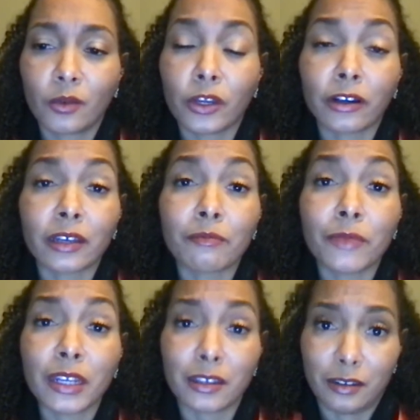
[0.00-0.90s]
We are
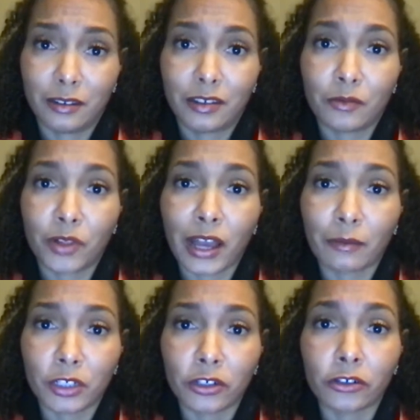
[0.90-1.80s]
committed to
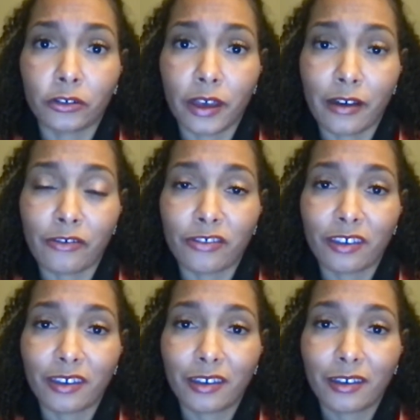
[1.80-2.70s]
Black maternal health.
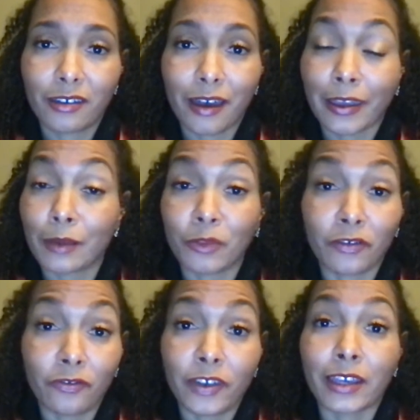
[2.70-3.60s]
I am the
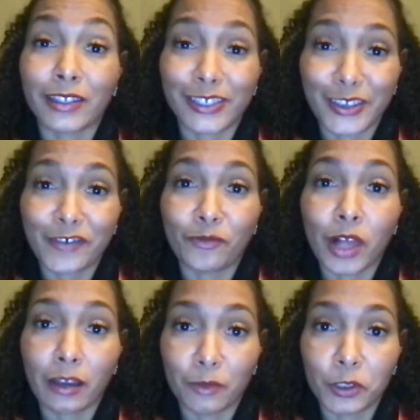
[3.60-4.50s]
face of
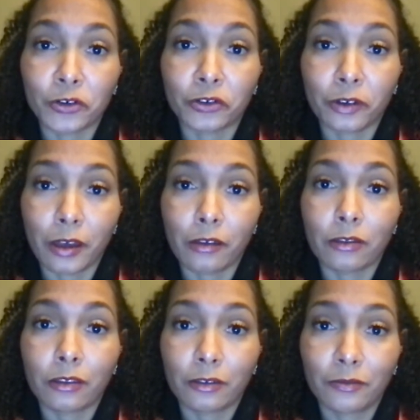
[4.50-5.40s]
Black maternal
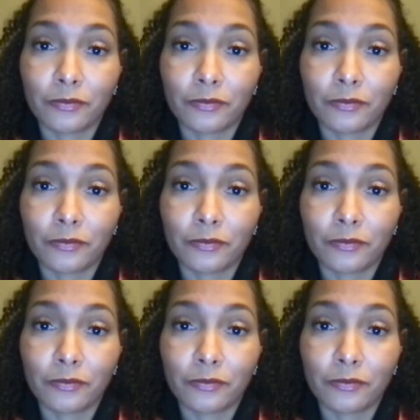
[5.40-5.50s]
health.